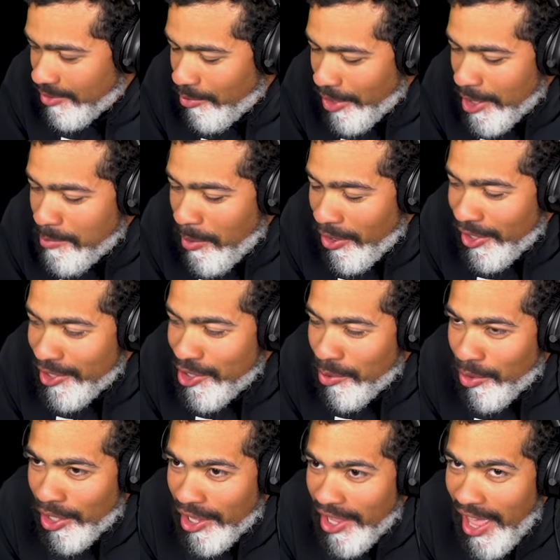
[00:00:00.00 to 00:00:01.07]
Well, that's probably because
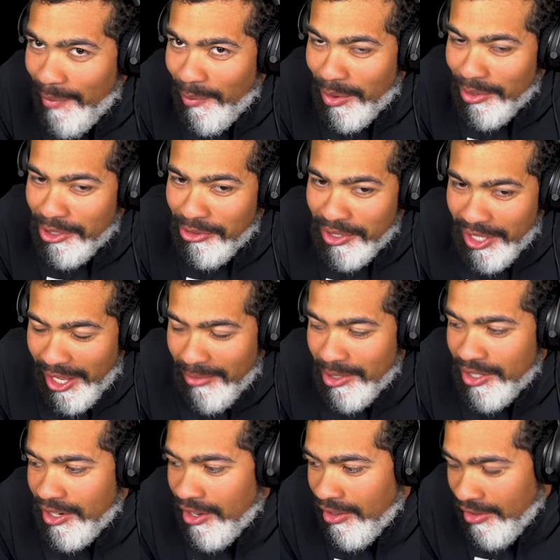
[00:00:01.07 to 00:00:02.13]
you weren't alive and we were doing
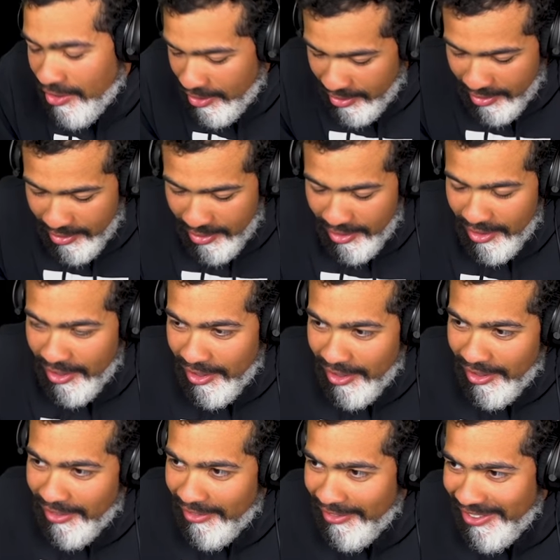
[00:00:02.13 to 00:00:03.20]
damage. It, it
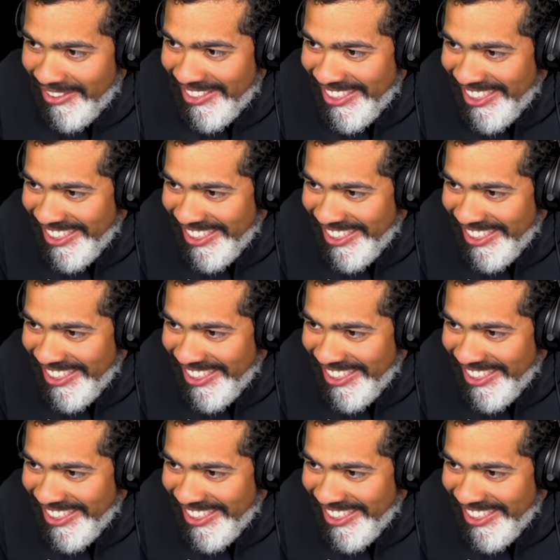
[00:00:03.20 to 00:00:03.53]
always says zero